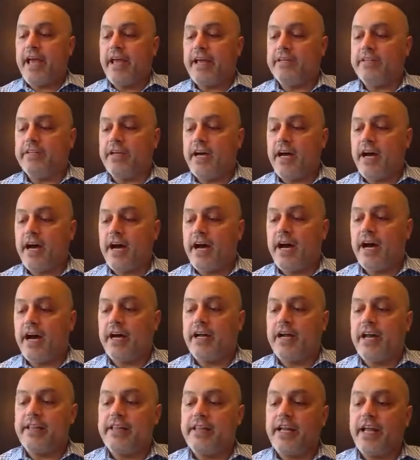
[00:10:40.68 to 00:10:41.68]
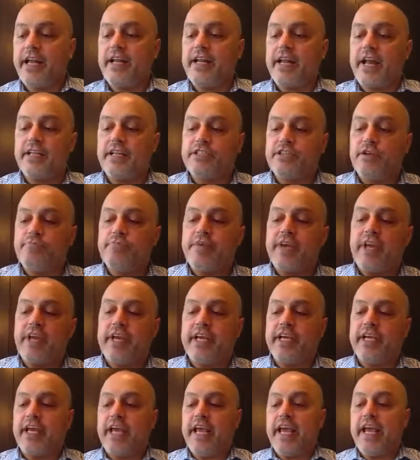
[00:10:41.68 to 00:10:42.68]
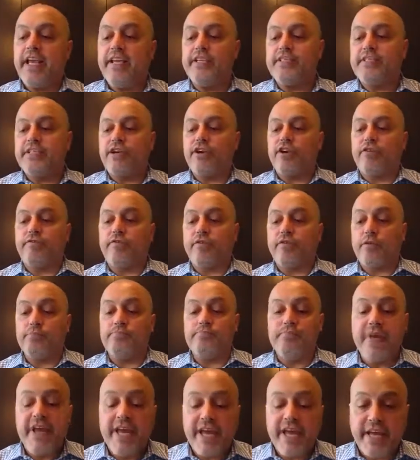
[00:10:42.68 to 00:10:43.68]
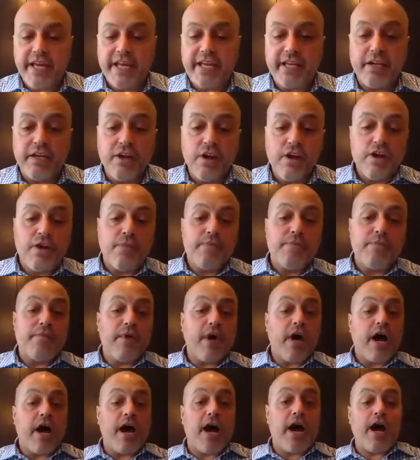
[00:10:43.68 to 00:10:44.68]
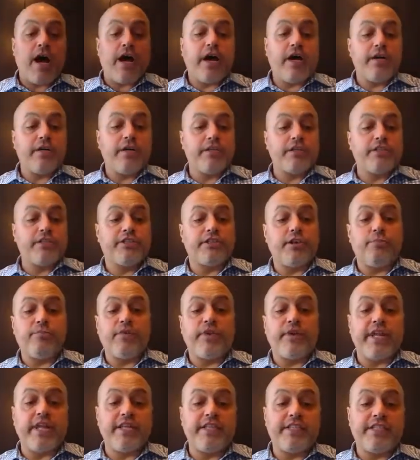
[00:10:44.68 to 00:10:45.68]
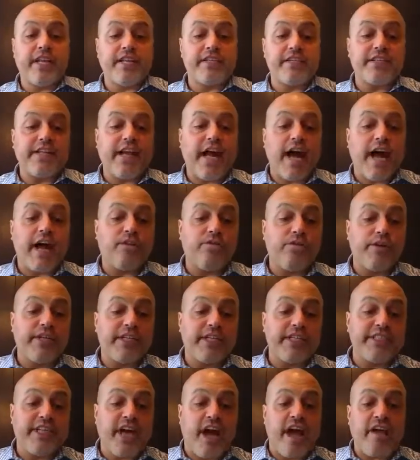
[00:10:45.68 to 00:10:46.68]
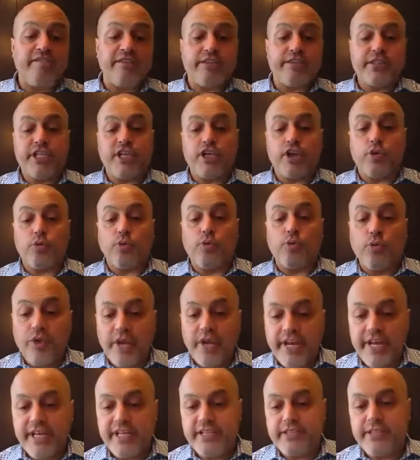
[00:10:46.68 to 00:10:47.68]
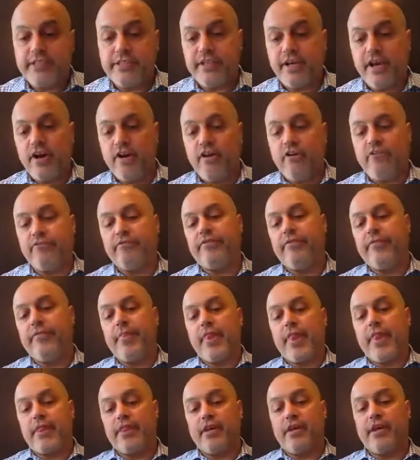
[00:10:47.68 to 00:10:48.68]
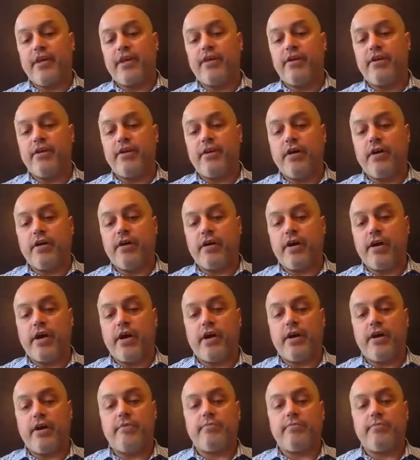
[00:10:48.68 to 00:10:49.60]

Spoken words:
and then it ends up being easier for me, someone that does not really dive into the weeds of the